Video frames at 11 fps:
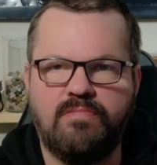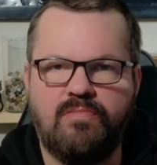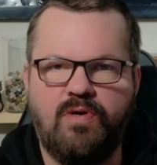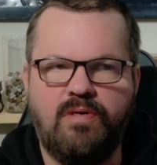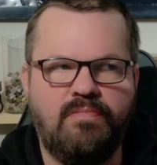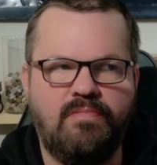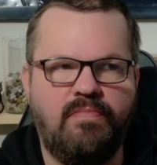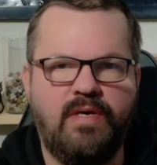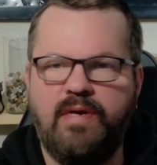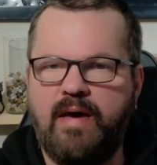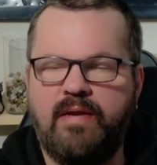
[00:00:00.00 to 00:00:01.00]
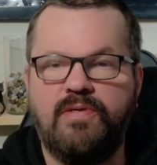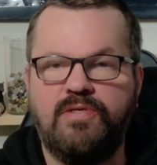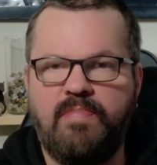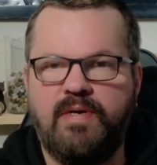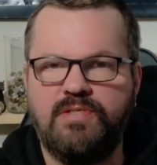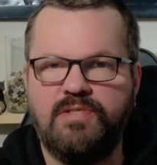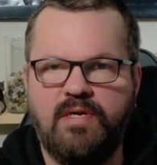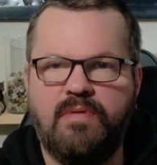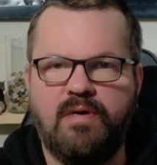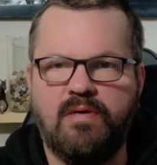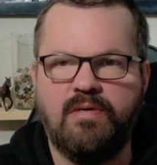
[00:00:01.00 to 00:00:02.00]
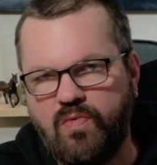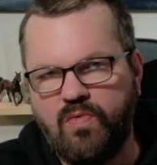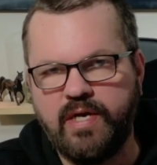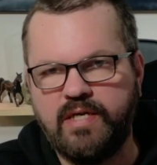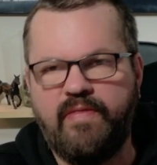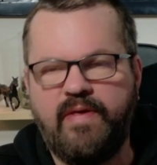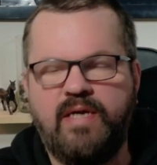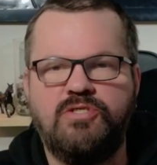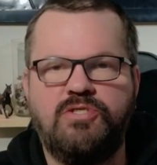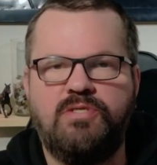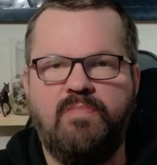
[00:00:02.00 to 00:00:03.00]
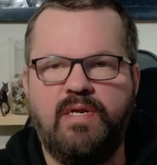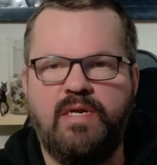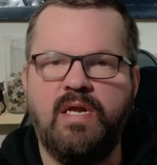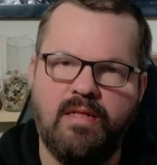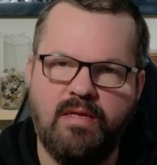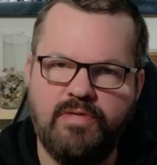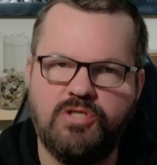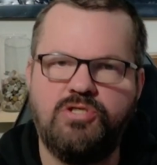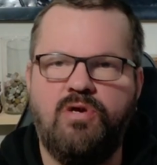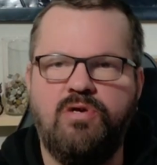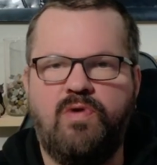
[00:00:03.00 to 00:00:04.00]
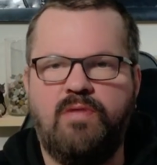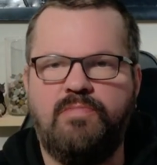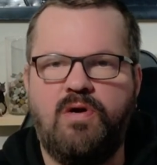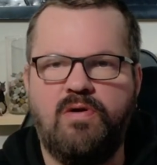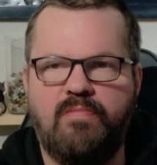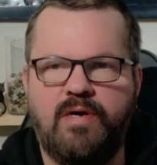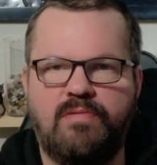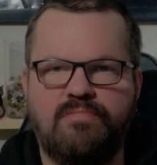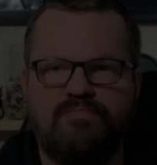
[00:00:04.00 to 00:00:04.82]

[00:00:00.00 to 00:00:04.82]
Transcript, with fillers: Well, then how did the space get there? We'll get to that in just a minute. Let me just show you what I'm talking about.